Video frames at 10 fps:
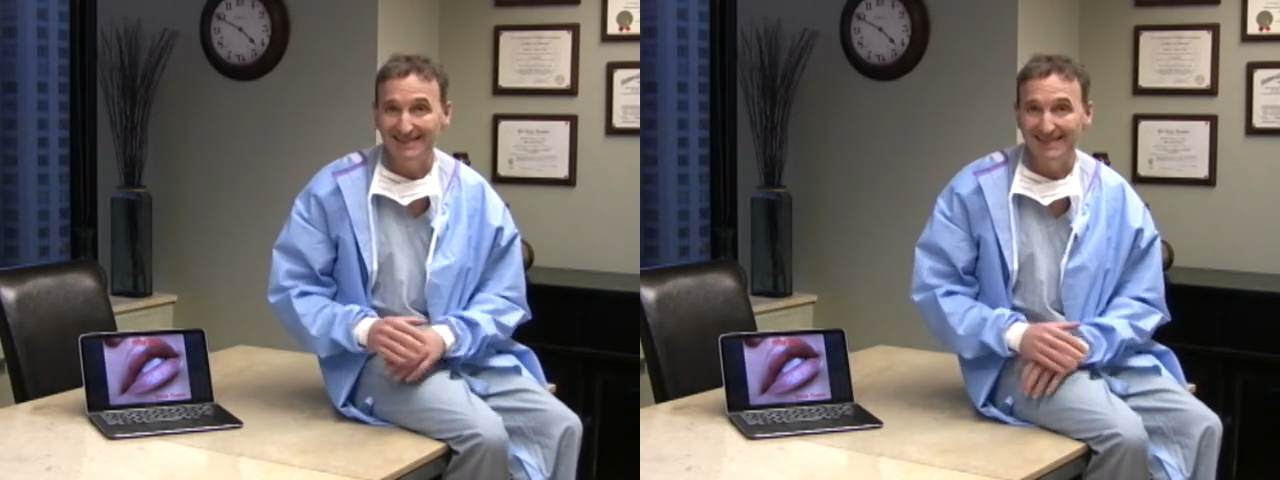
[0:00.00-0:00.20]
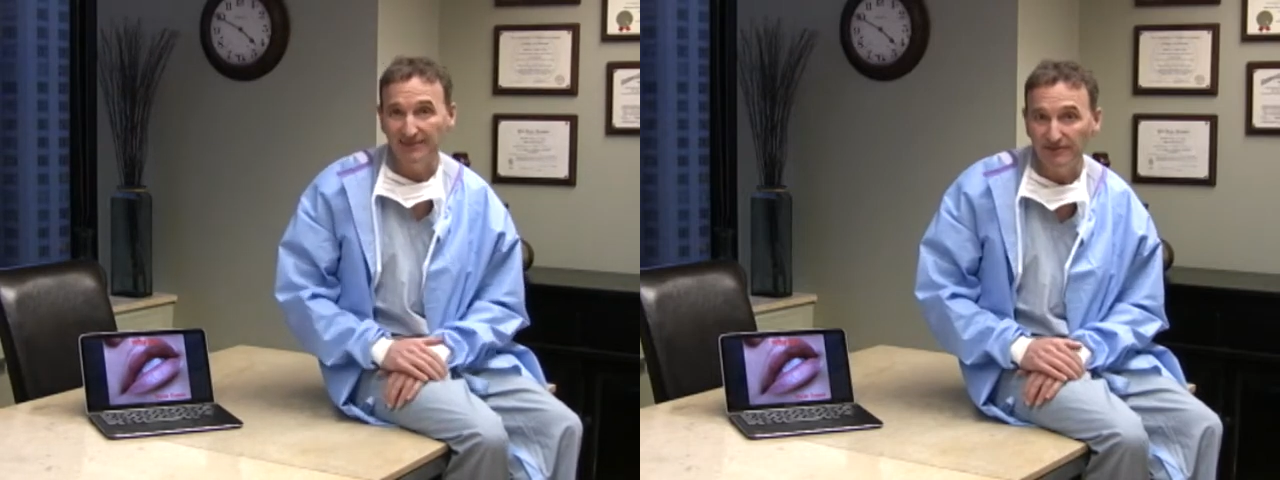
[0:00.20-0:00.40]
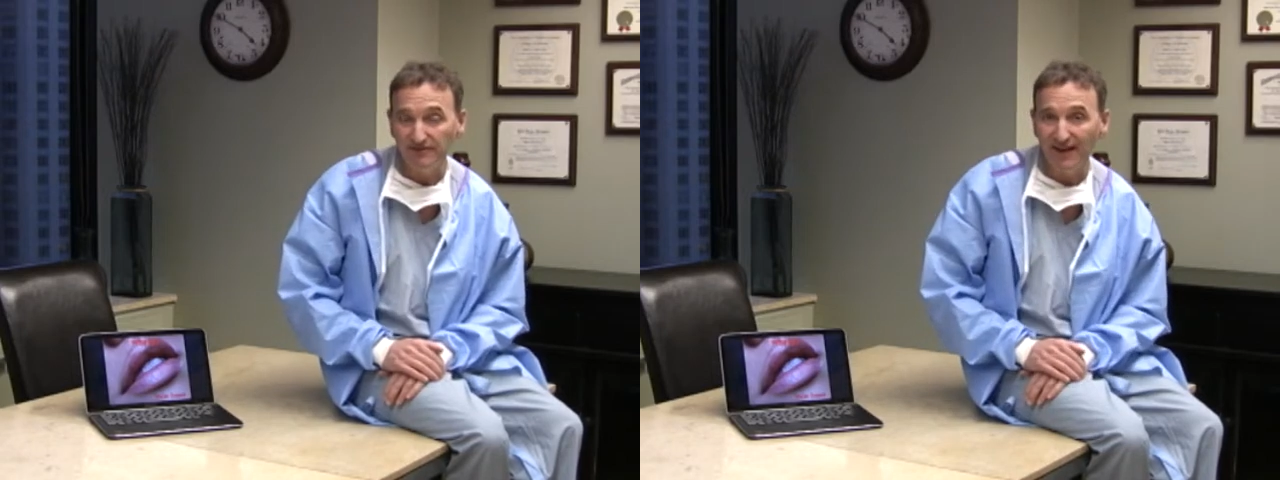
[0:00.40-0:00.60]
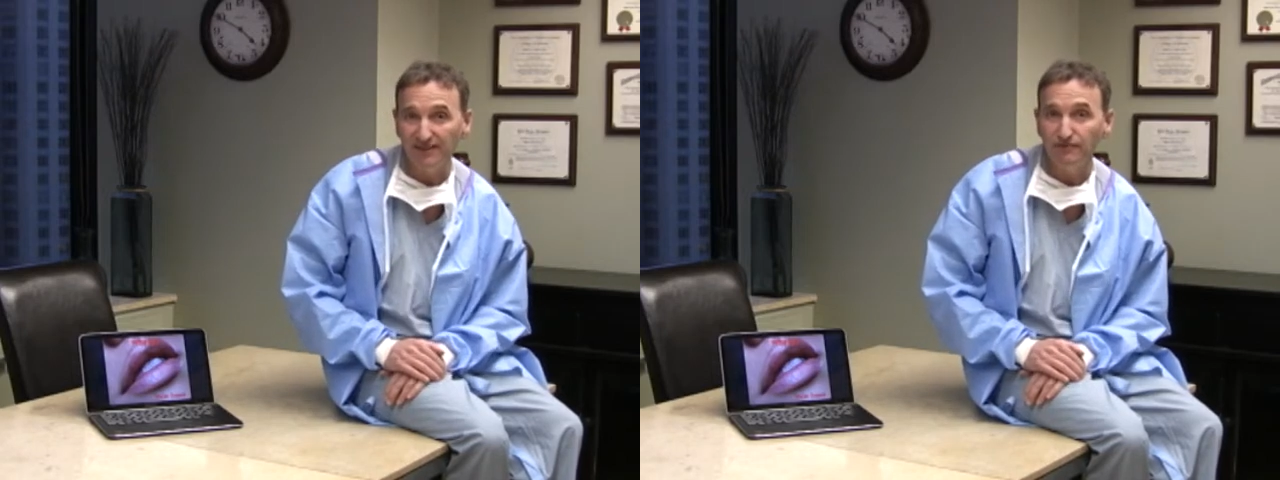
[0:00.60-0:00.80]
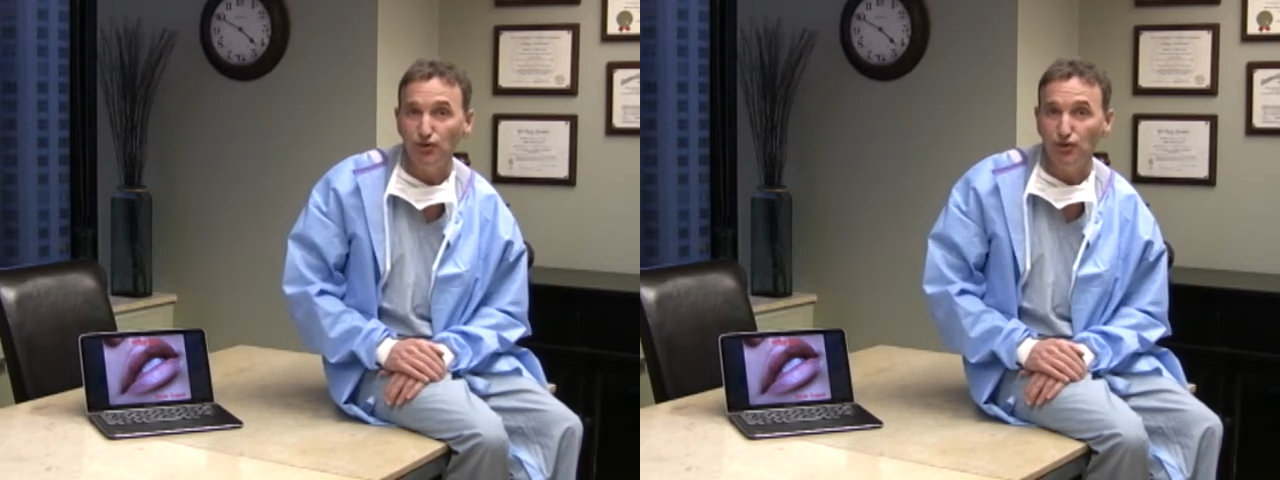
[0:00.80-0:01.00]
safe and
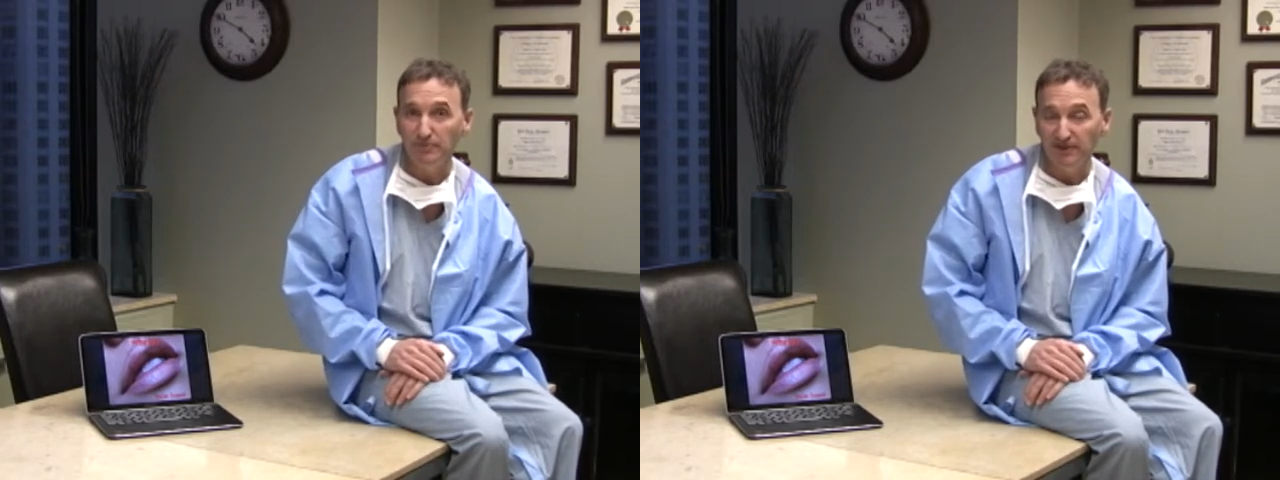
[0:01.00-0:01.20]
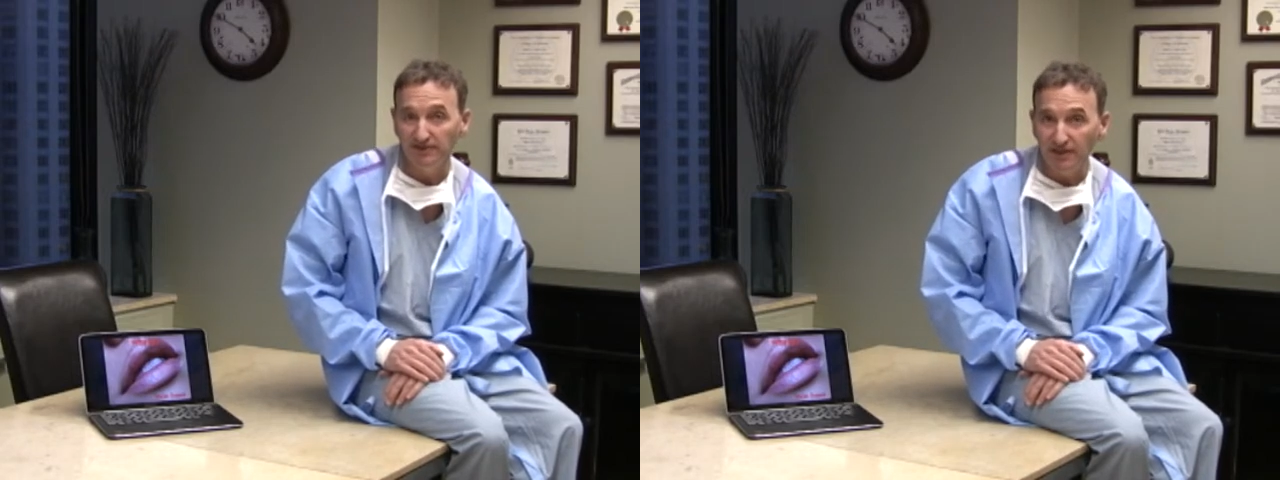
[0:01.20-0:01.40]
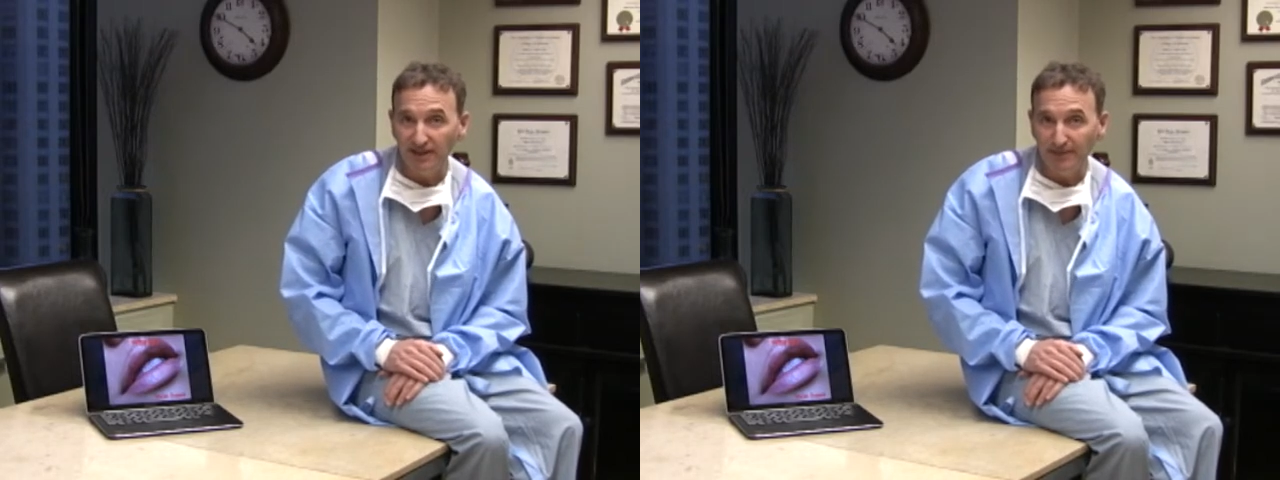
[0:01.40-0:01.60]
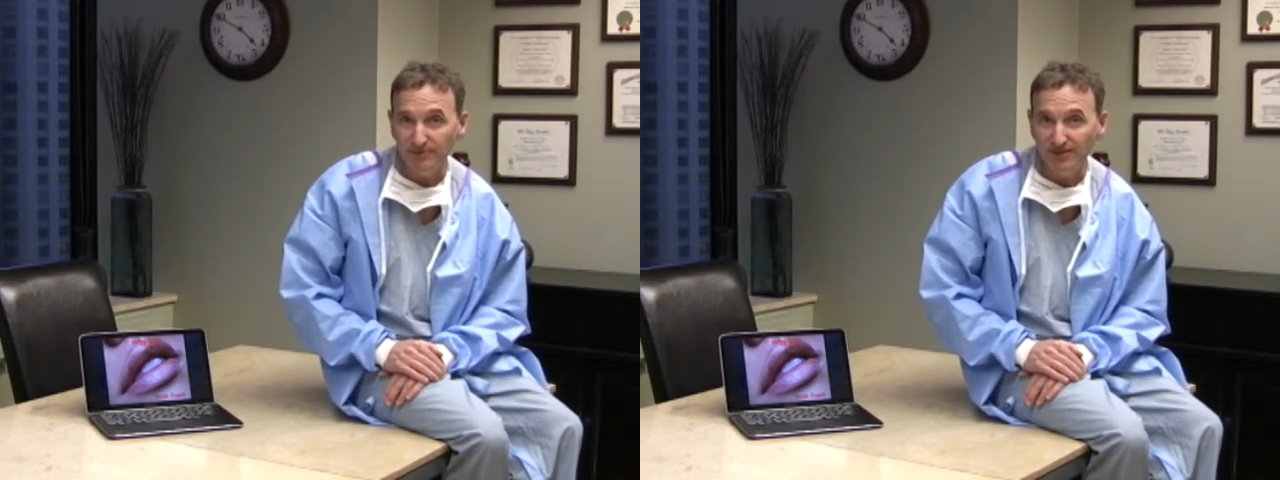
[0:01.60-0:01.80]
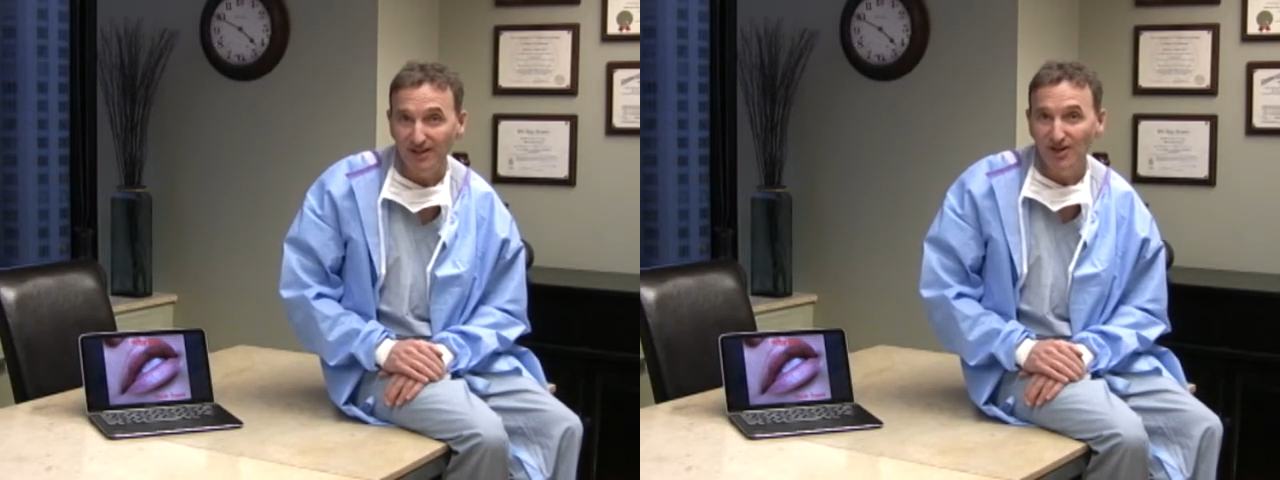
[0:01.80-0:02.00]
effective for treatment of the
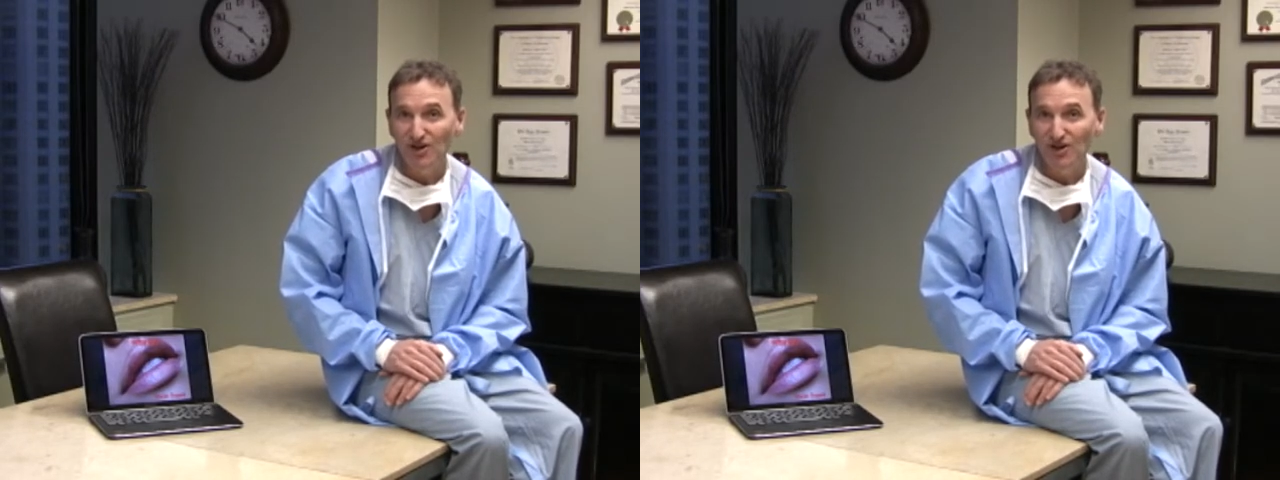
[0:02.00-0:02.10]
lips.